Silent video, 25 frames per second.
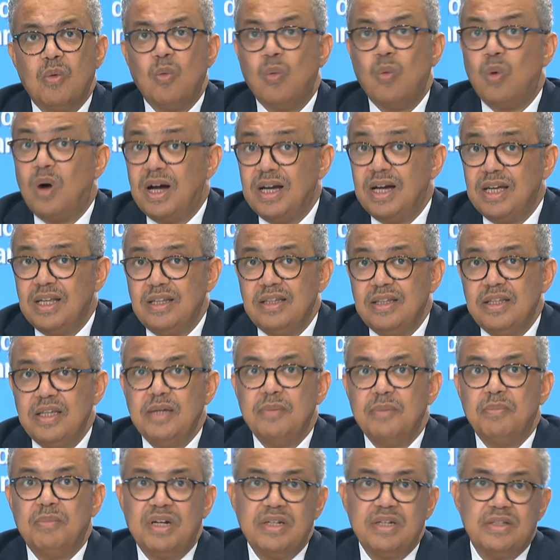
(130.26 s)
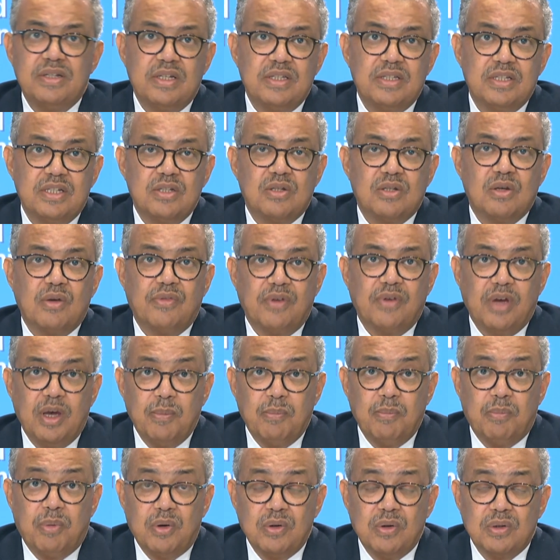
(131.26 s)
While the emergencies of
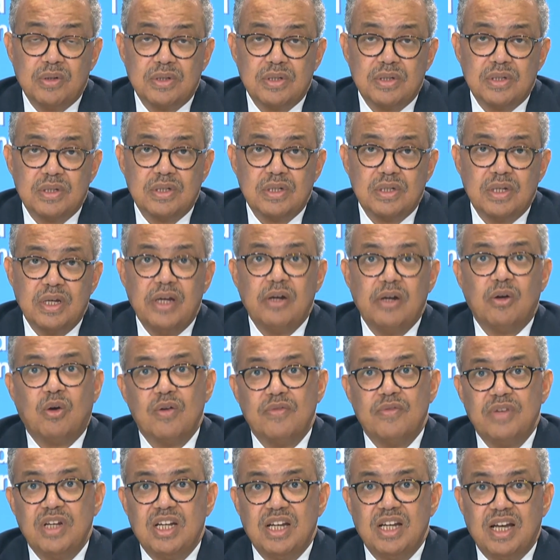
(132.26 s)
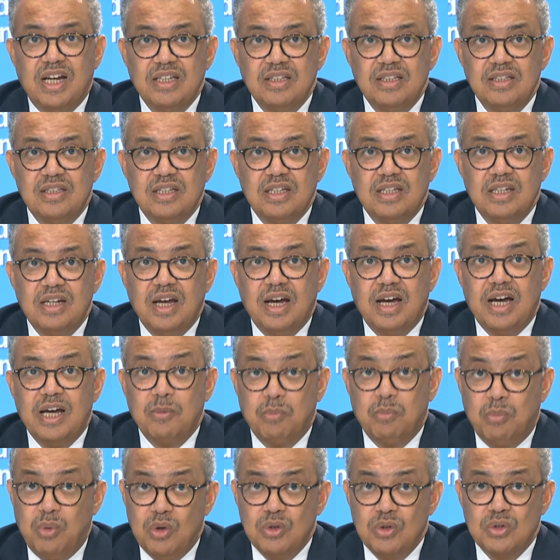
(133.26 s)
Mpox and COVID-19 are
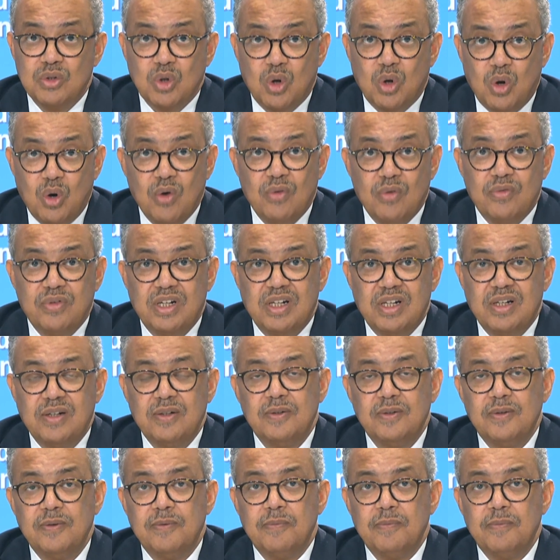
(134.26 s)
both over,